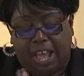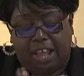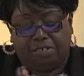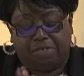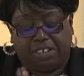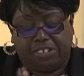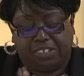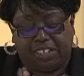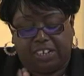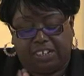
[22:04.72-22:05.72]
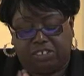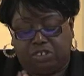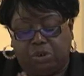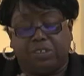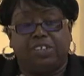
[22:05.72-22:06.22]
and registered a
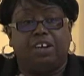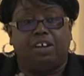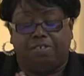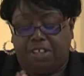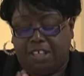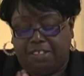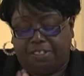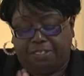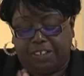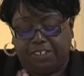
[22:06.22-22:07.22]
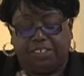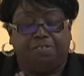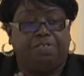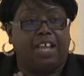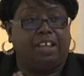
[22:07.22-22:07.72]
total of
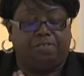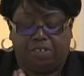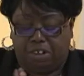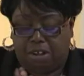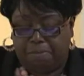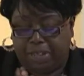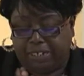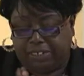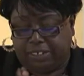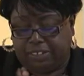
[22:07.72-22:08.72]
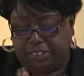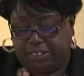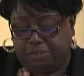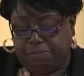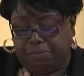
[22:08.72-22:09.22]
35 competitors,
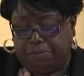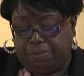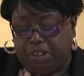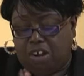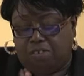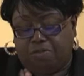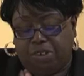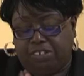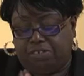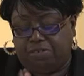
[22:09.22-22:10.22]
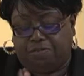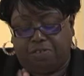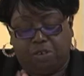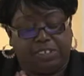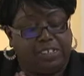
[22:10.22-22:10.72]
of which
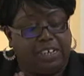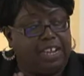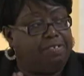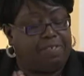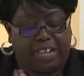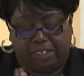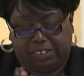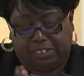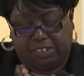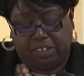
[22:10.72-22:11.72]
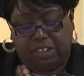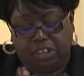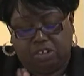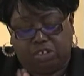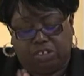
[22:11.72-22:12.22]
40 advanced
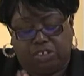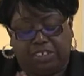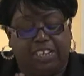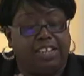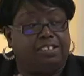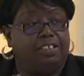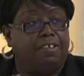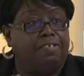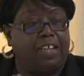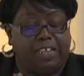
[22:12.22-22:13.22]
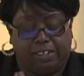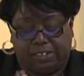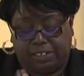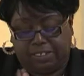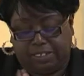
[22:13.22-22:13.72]
to today's
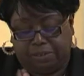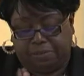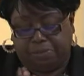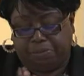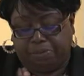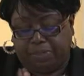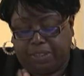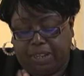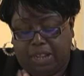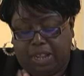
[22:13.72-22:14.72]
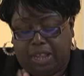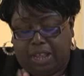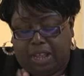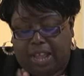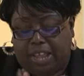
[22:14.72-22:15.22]
finals.
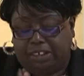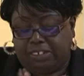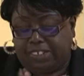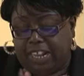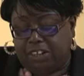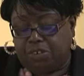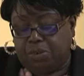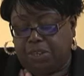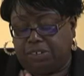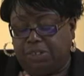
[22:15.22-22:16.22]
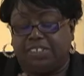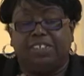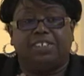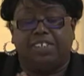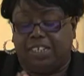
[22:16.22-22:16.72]
I can tell you it was
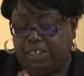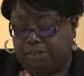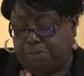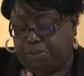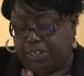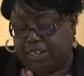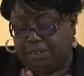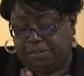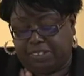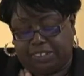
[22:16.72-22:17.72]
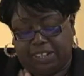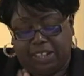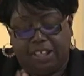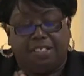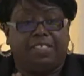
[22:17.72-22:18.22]
indeed prelims
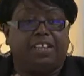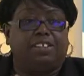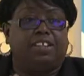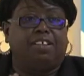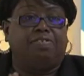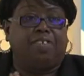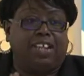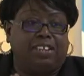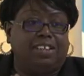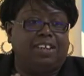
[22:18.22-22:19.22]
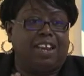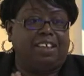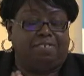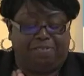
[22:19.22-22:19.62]
that felt like